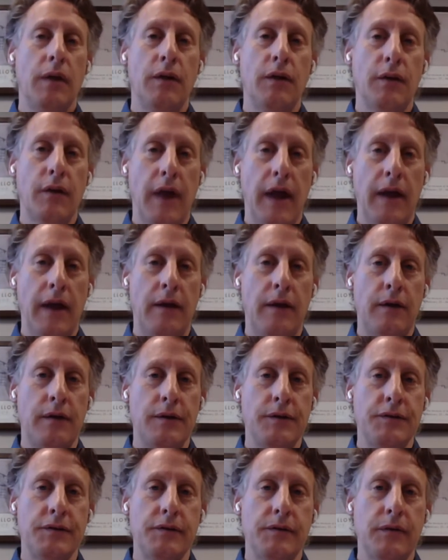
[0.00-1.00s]
your
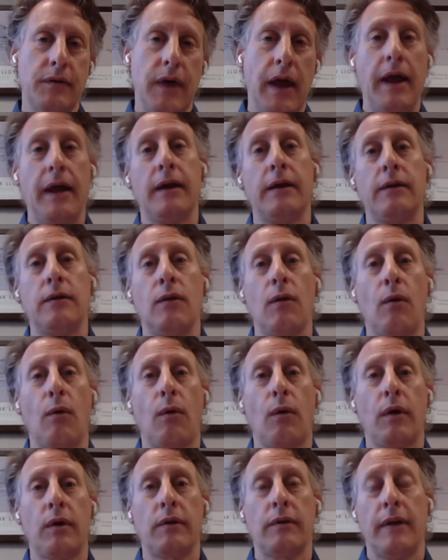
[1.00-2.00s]
heirs and
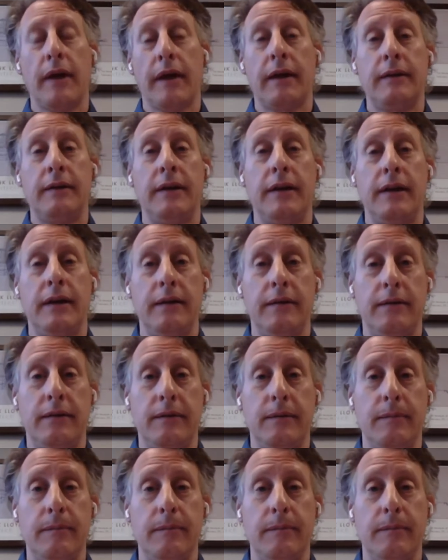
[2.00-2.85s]
or legatees.